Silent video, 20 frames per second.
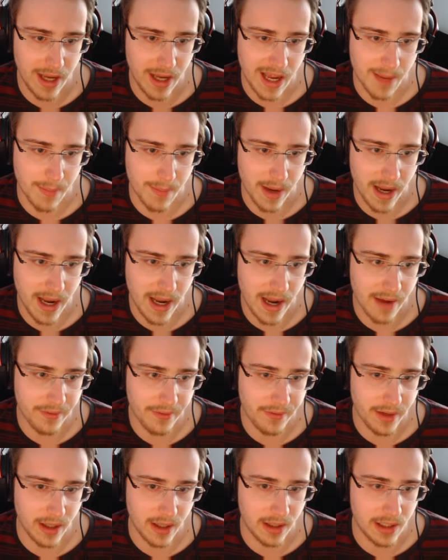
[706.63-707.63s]

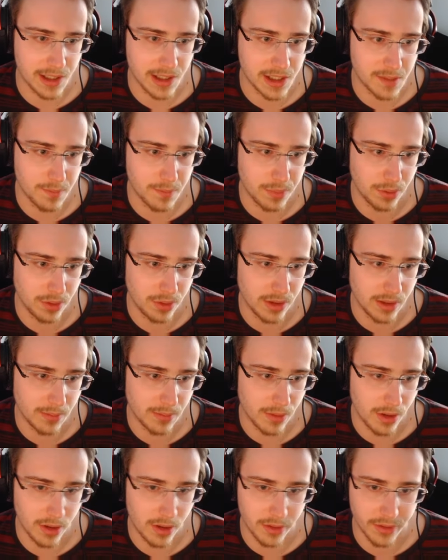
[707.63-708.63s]
MF and let's put
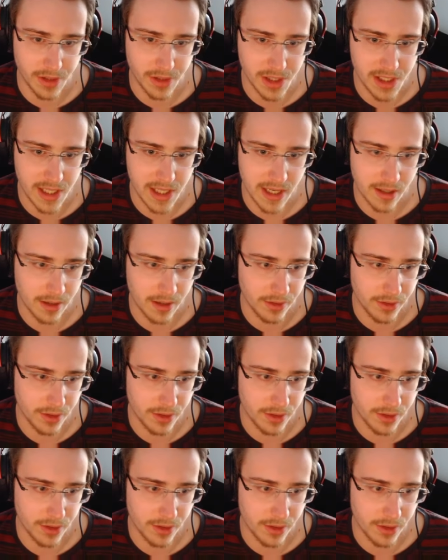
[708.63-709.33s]
them on the second